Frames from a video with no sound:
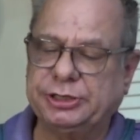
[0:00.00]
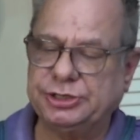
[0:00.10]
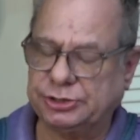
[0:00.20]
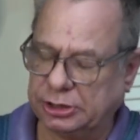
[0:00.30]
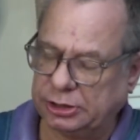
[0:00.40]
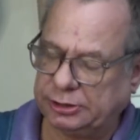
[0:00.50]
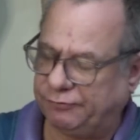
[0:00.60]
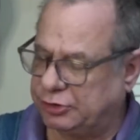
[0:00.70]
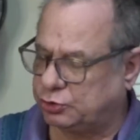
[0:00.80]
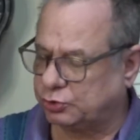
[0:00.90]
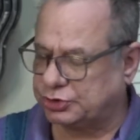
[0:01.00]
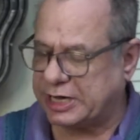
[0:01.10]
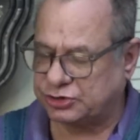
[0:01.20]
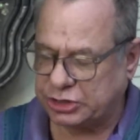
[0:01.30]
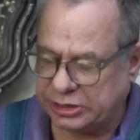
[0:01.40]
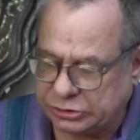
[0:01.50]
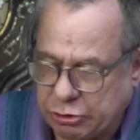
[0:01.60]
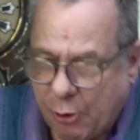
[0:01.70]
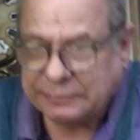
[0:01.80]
These are individual sachets.